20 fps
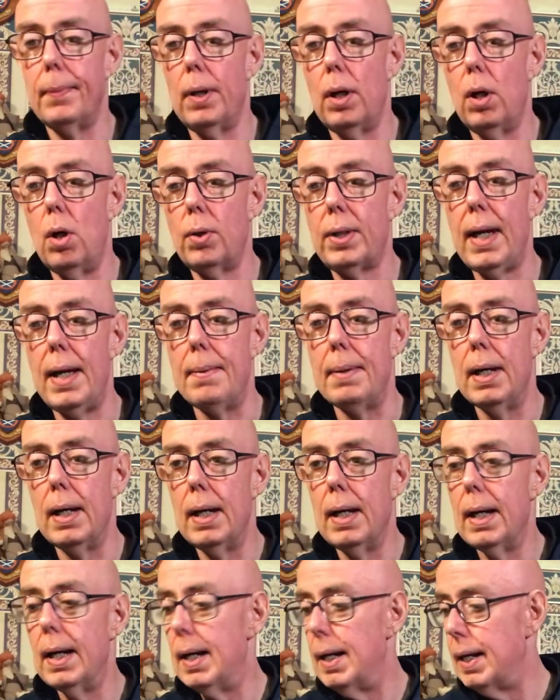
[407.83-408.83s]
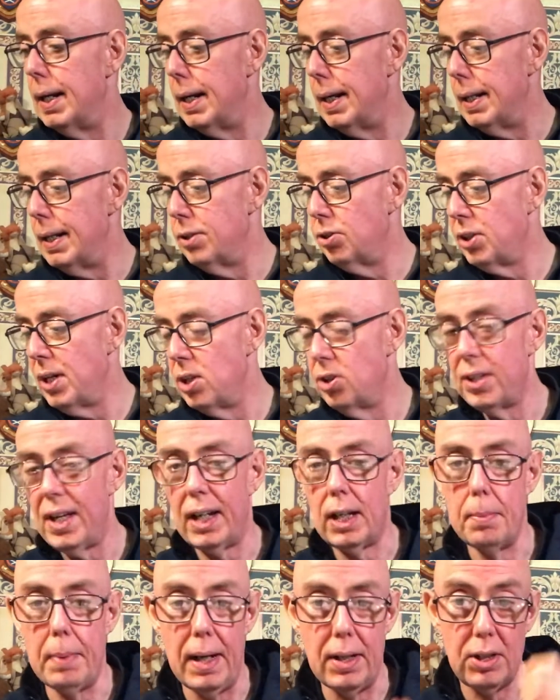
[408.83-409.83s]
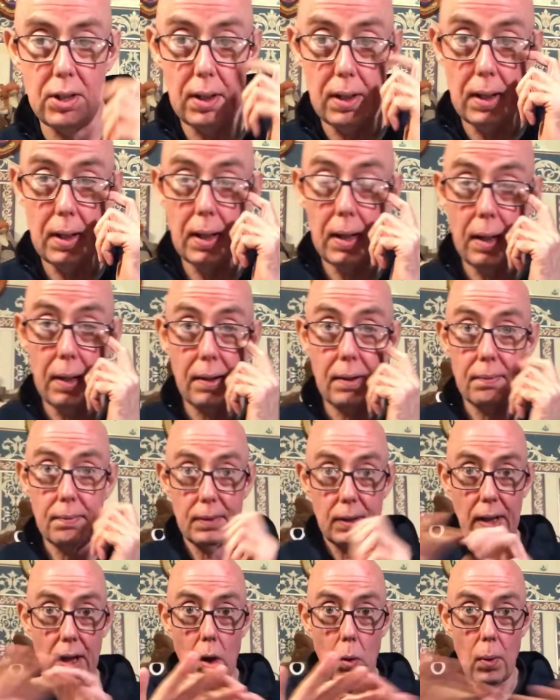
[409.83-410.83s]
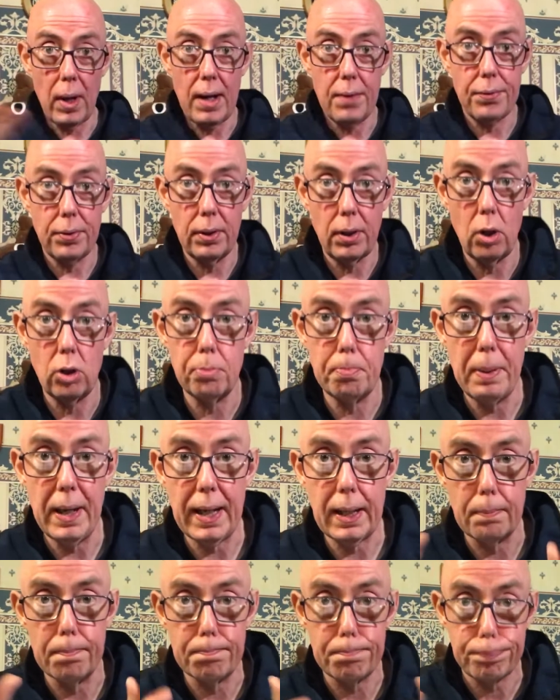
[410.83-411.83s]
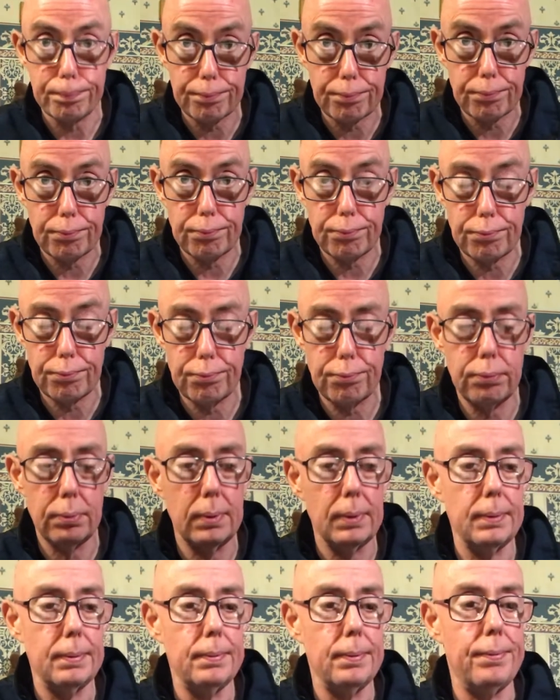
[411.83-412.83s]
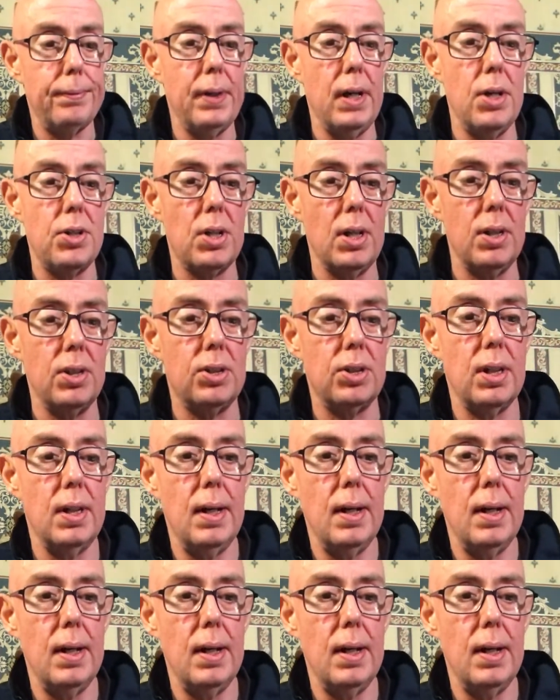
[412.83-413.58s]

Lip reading: Okay, let's change tack a bit, away from those big finishes.